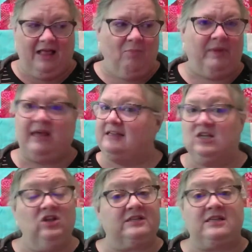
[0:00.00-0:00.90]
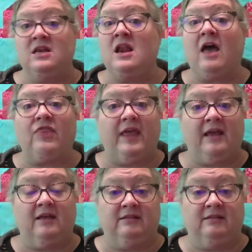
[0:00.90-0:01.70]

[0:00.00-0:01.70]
Because it looks nothing